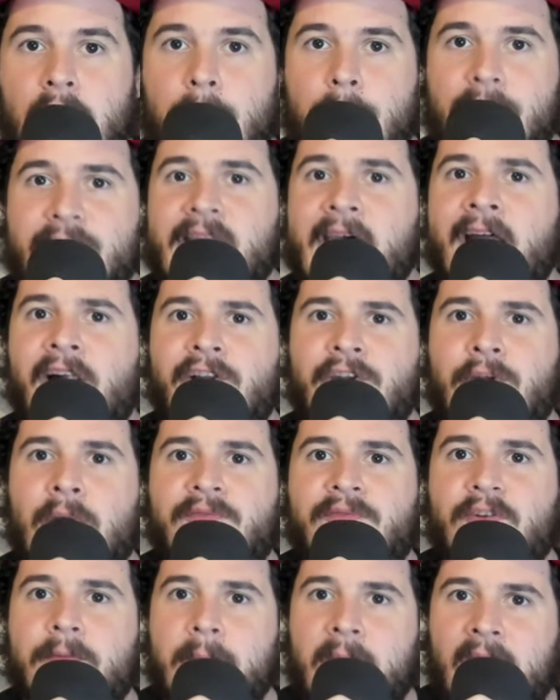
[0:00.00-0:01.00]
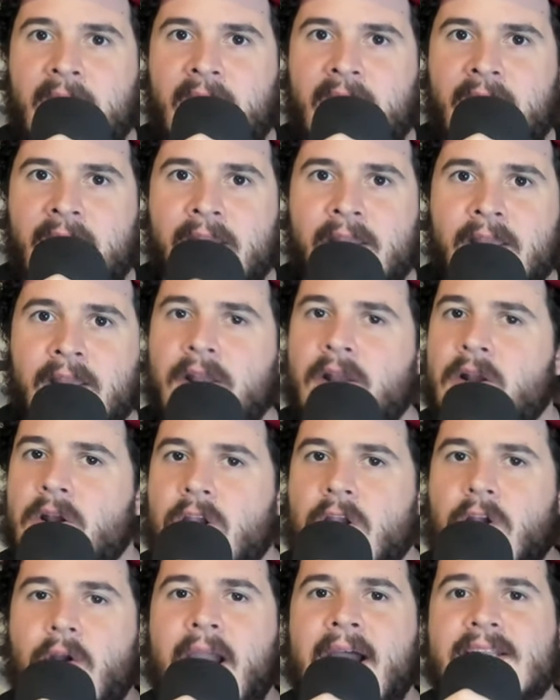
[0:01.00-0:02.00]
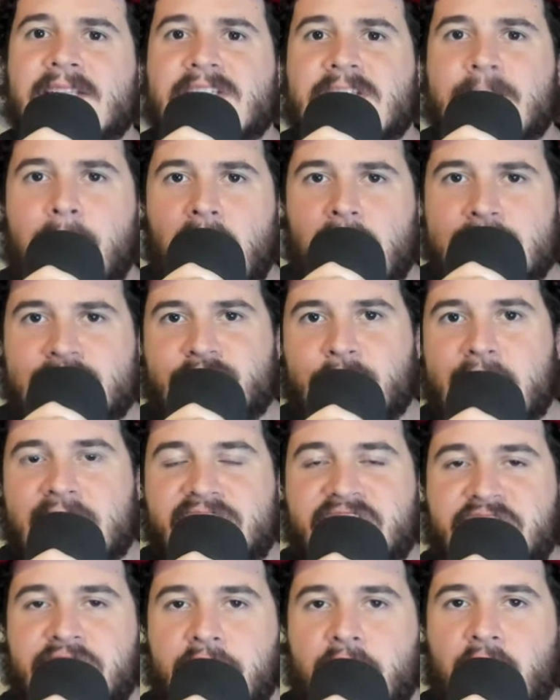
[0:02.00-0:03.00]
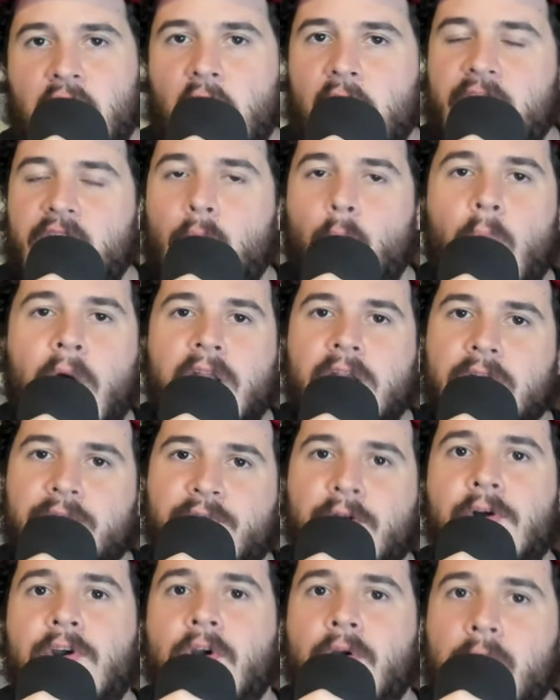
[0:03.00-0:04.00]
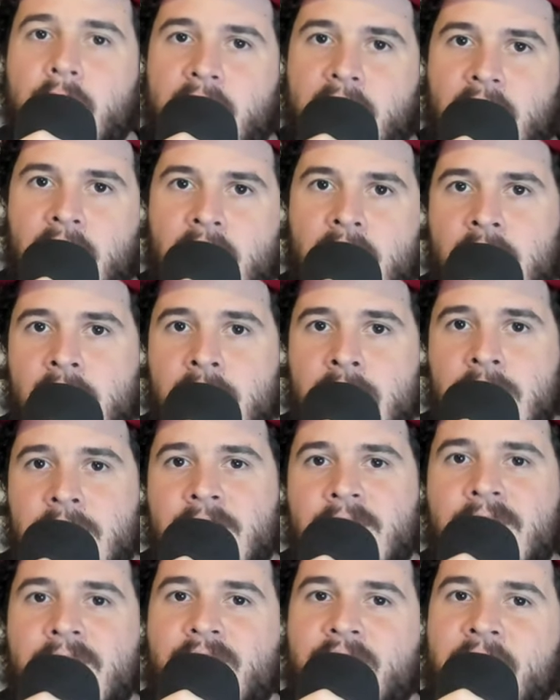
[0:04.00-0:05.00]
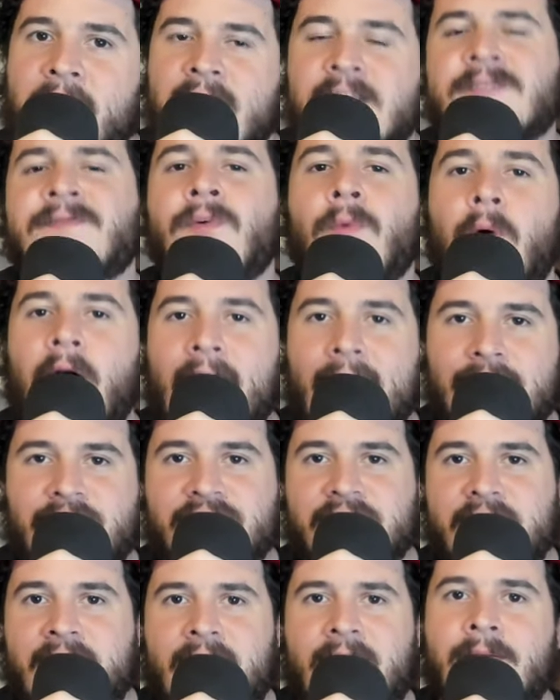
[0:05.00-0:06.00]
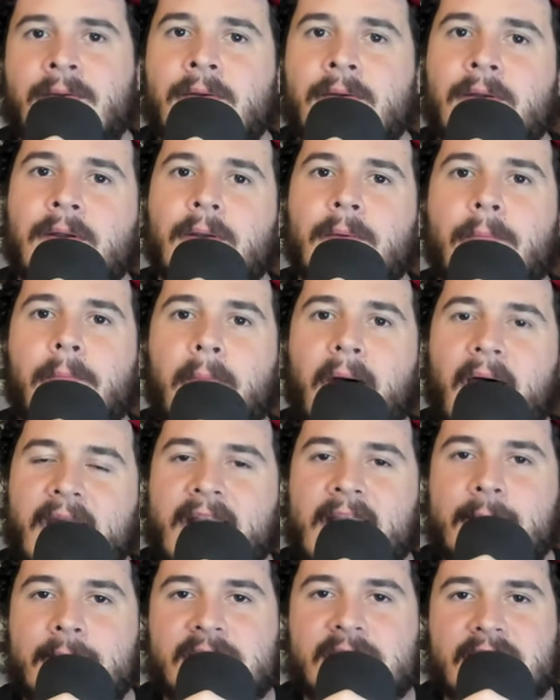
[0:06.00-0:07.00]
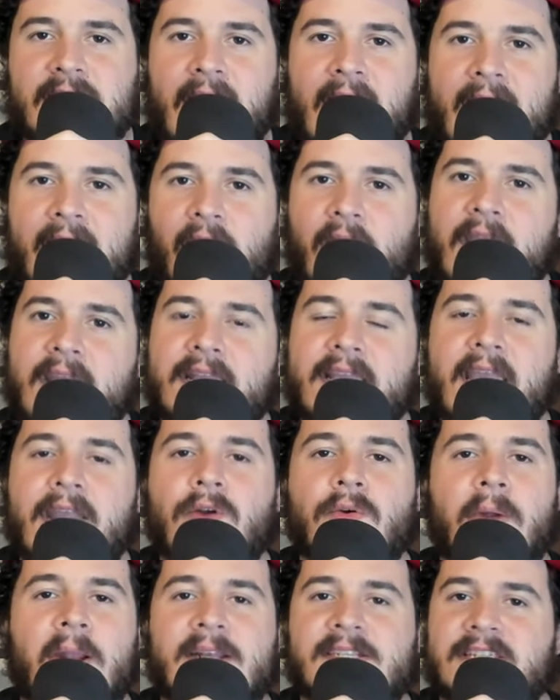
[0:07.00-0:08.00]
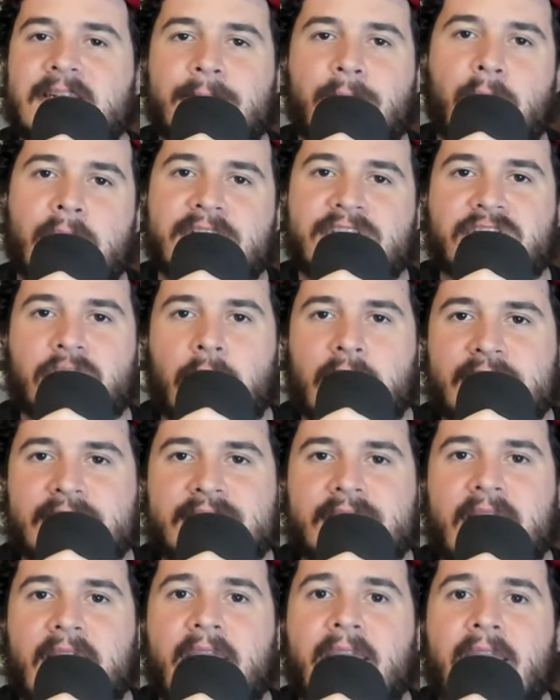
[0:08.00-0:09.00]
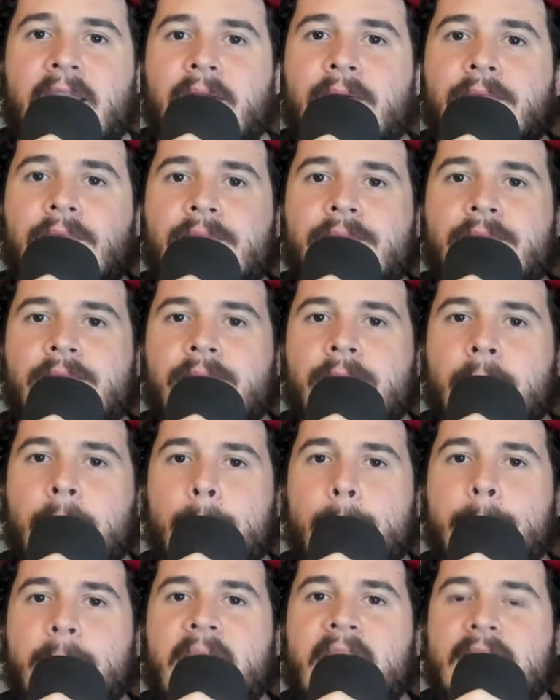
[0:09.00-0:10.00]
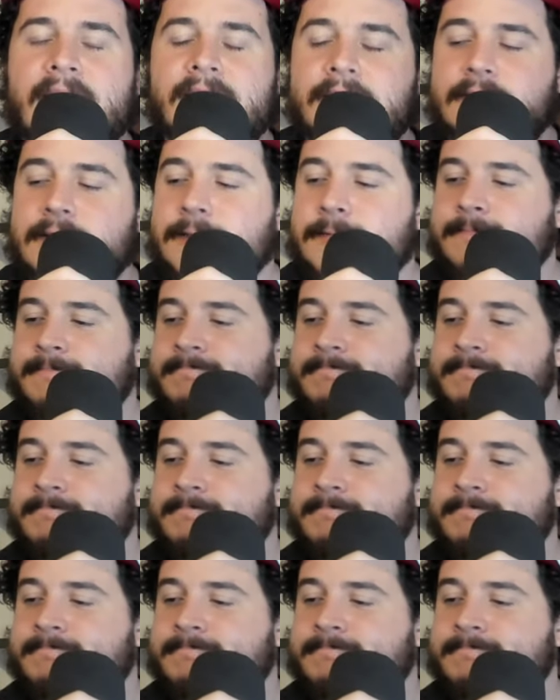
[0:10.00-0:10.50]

But that'll do it for me. Congrats to Martin Truex Jr. on a wonderful career. Thanks for watching. My name is Kyle, aka Racing Boy Short, saying peace.